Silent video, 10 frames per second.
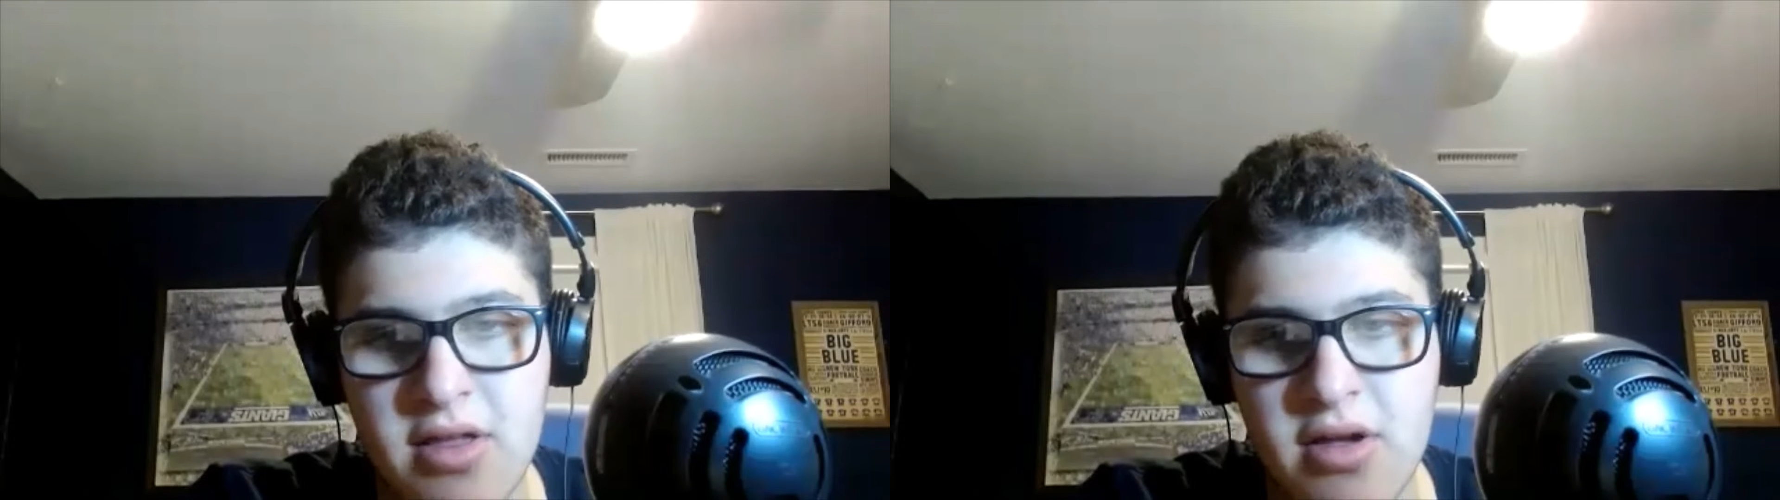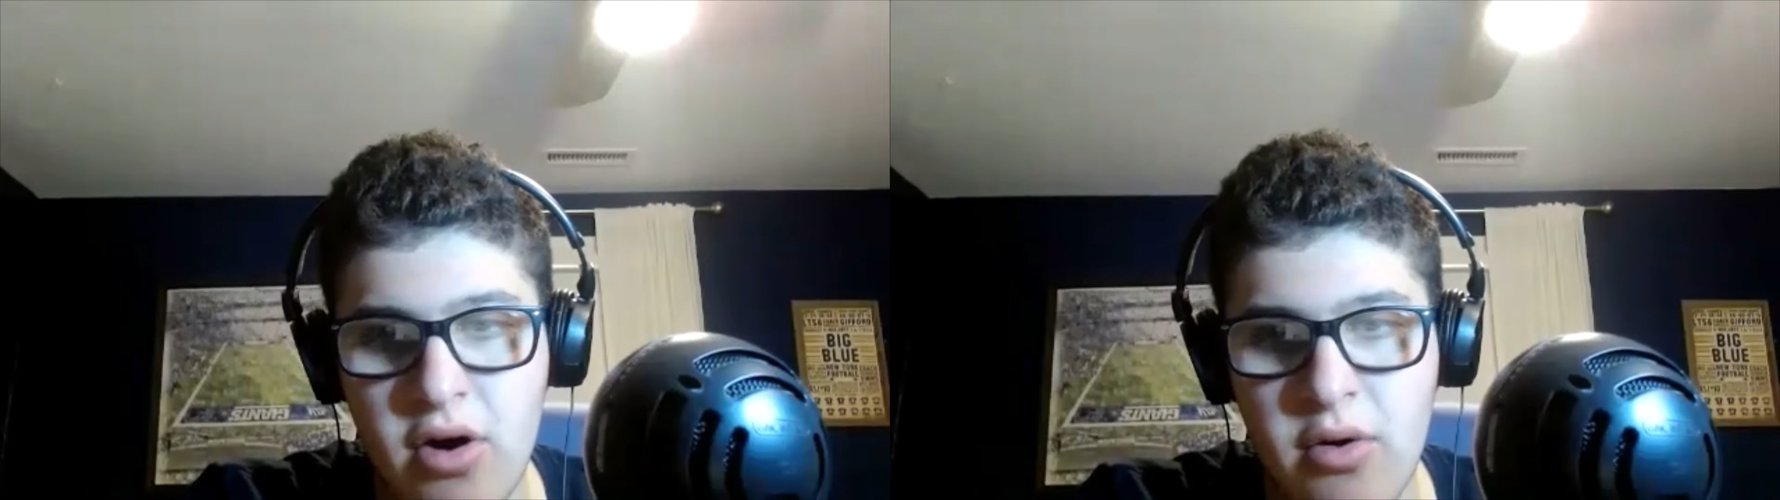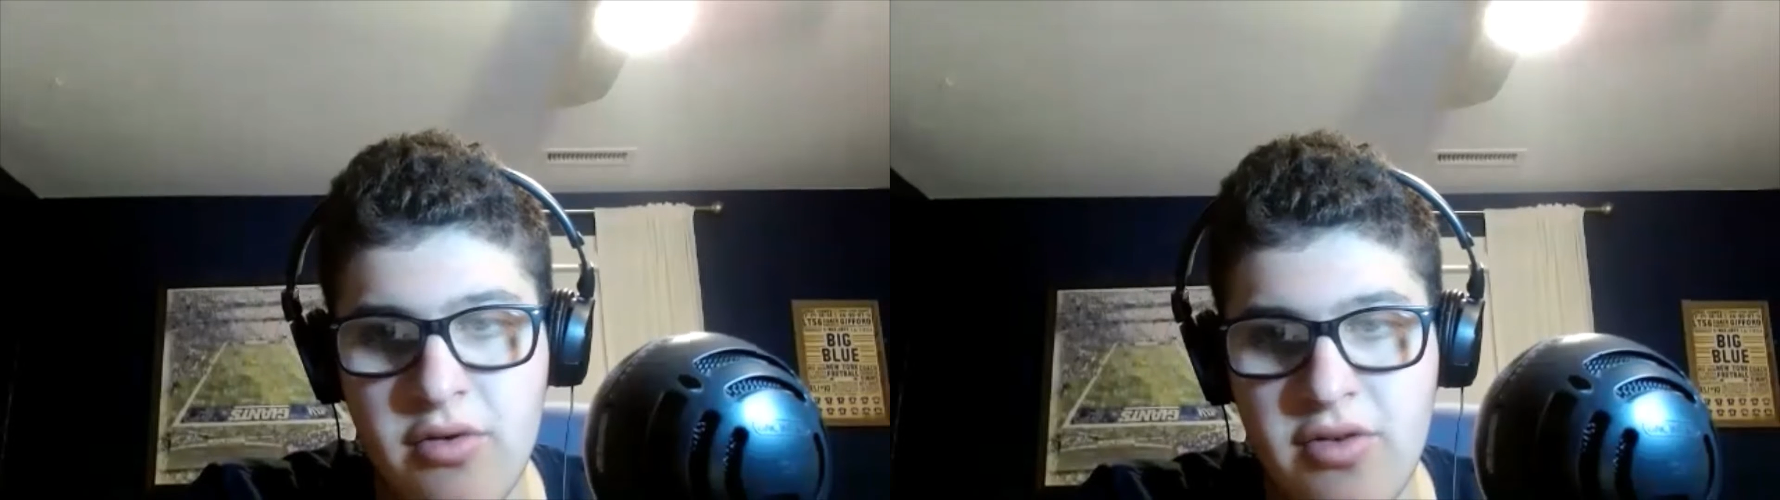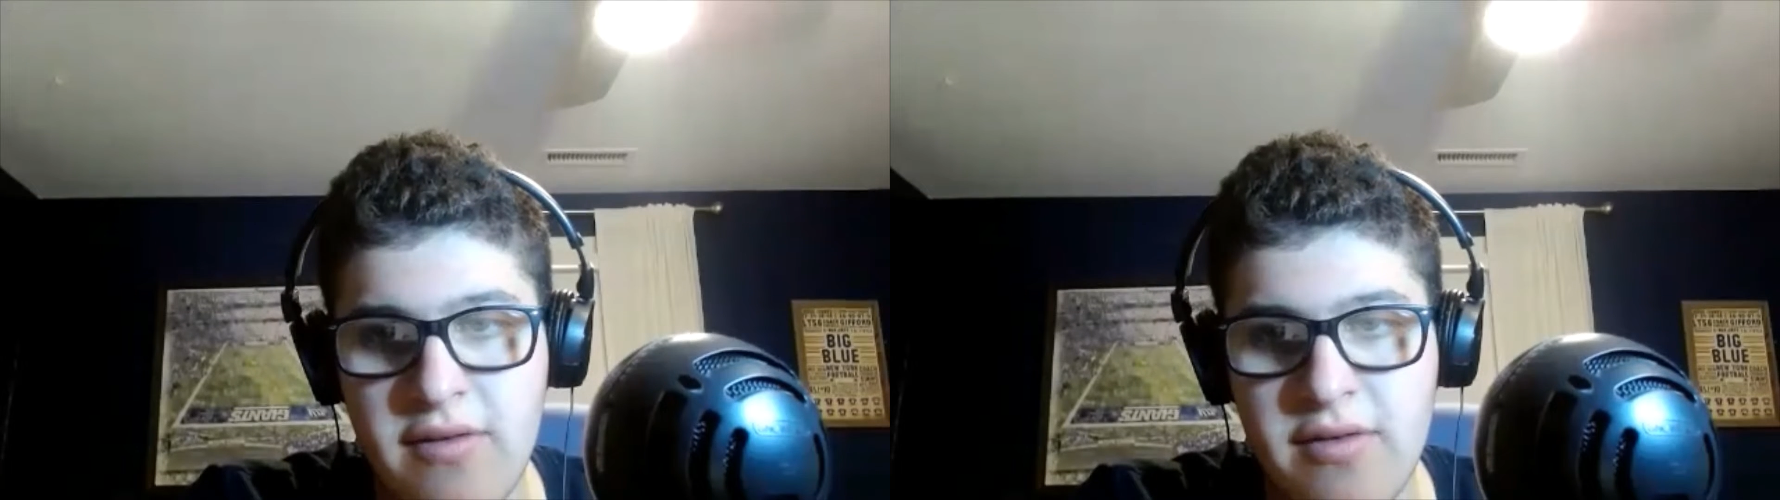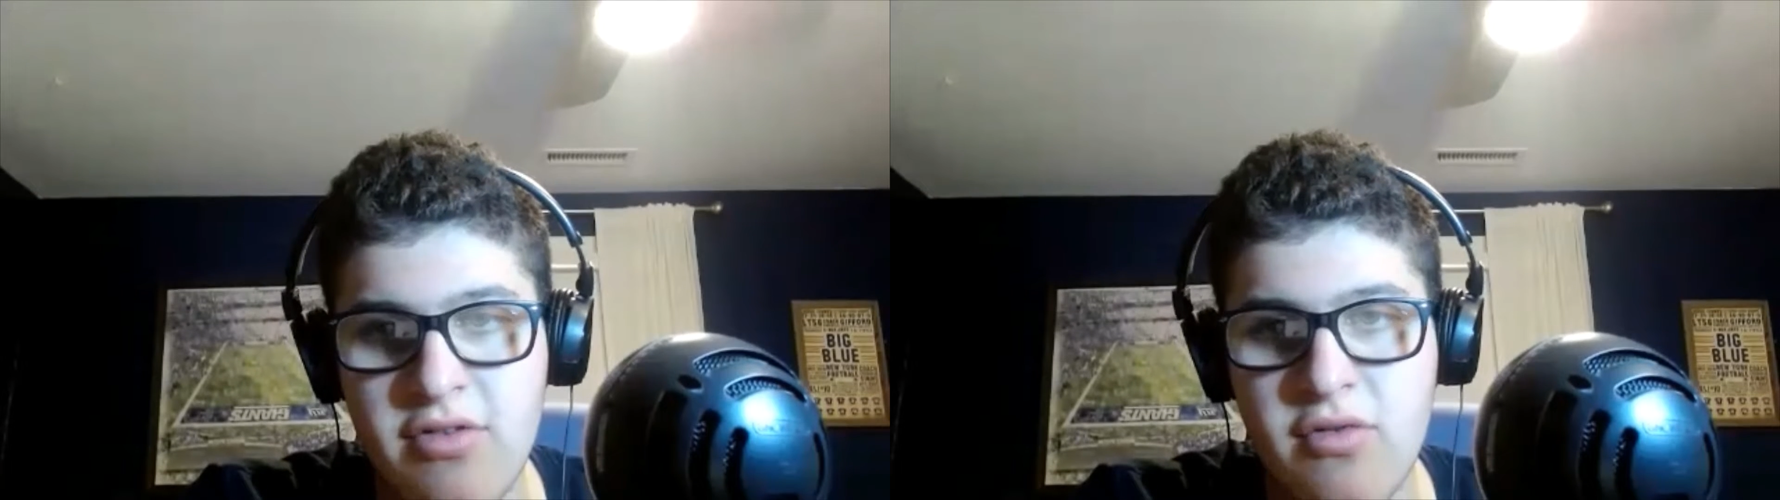the goal was
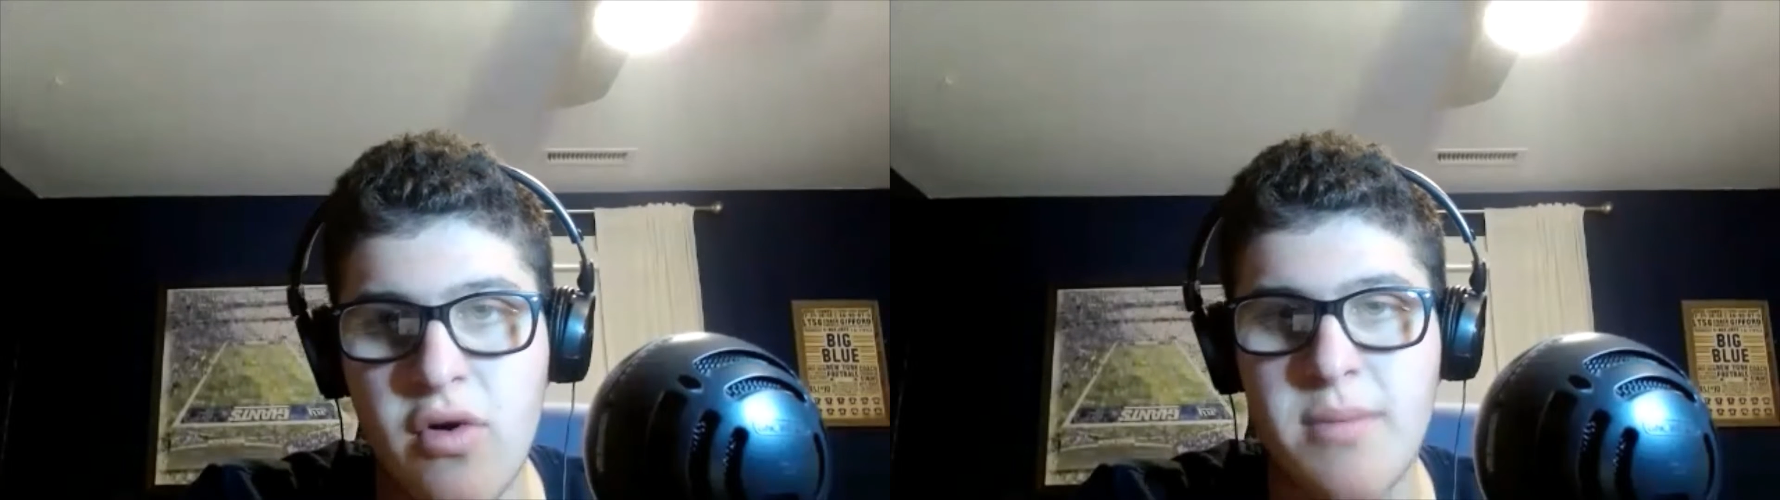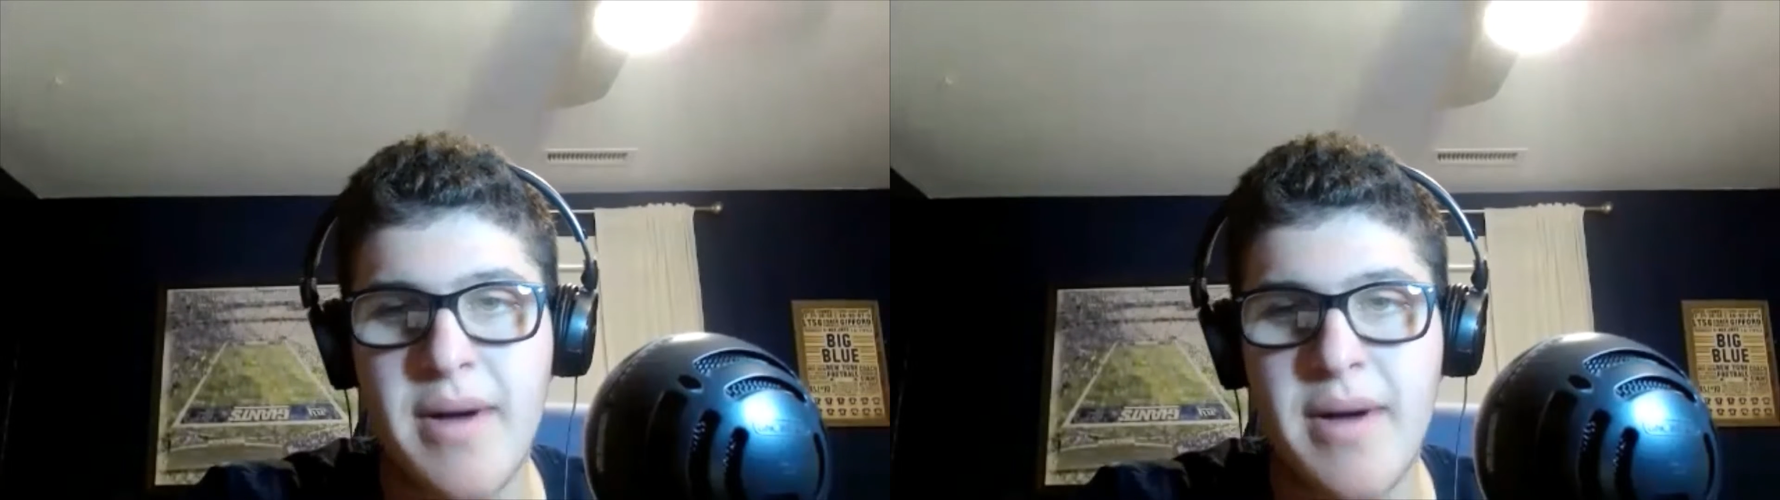even scored